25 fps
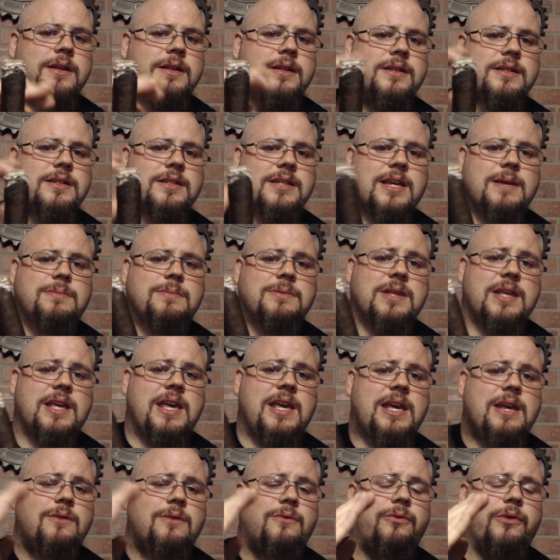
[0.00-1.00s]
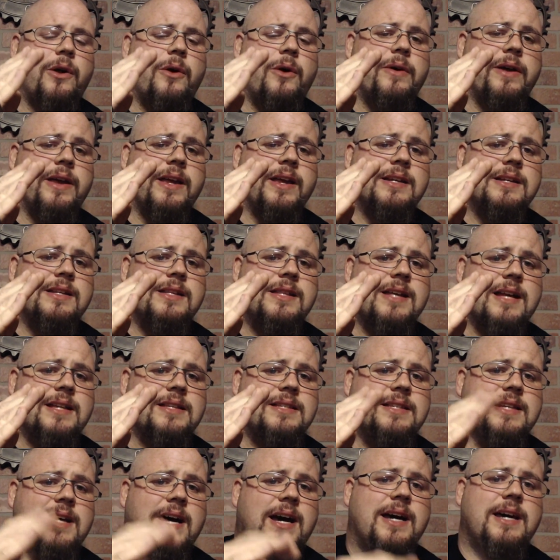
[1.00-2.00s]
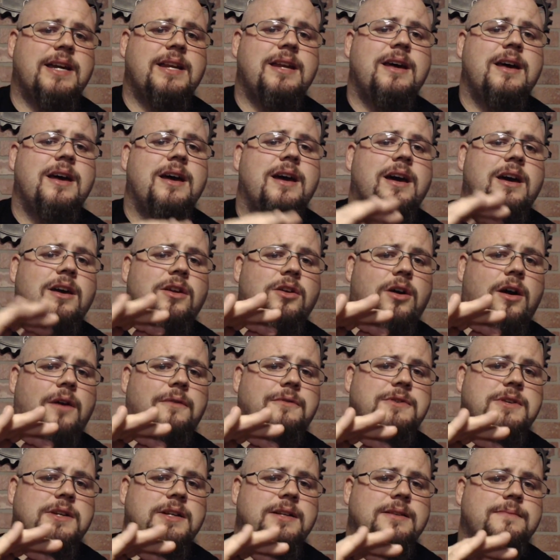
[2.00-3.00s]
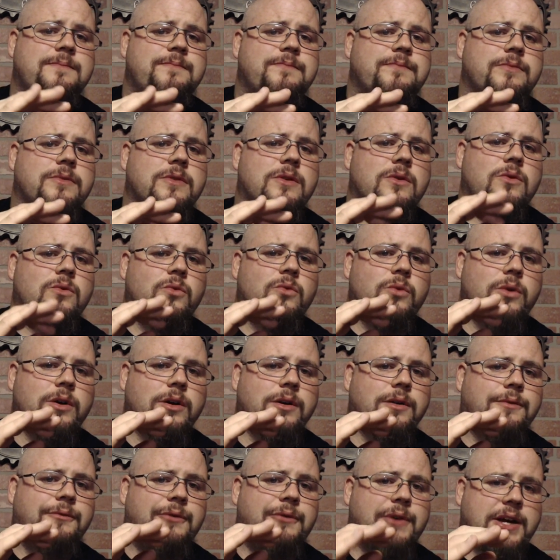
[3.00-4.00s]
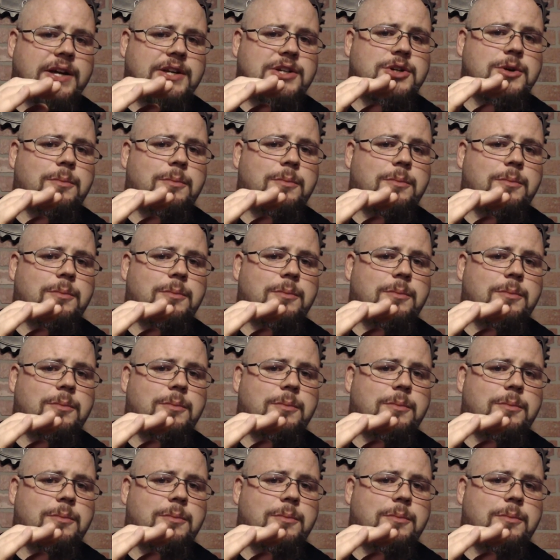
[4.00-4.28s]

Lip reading: This keeps the heat flowing into that side, and often will fix your